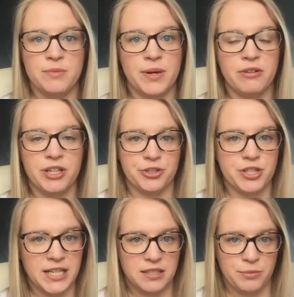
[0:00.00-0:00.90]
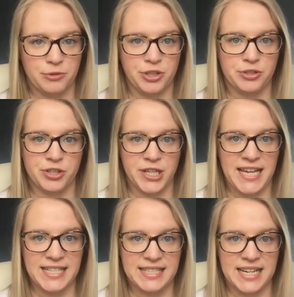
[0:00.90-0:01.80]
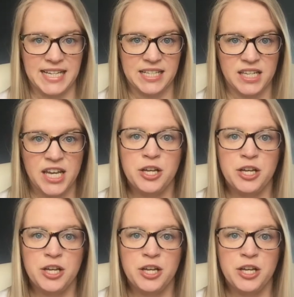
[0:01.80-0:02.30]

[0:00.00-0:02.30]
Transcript: about in your testimonials or case studies.